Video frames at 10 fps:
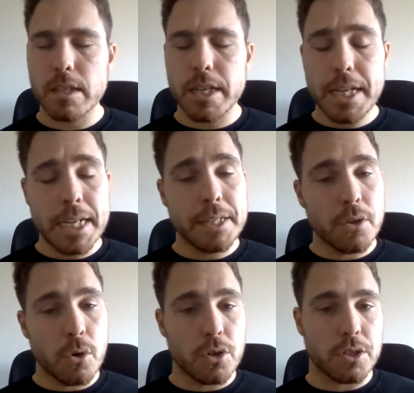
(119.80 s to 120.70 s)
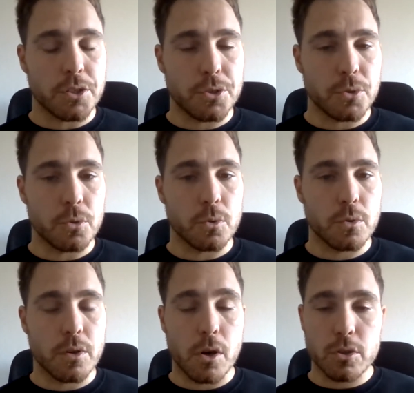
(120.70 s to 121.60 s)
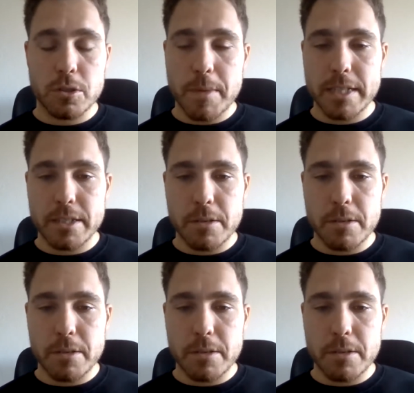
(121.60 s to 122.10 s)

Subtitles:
in order to automate their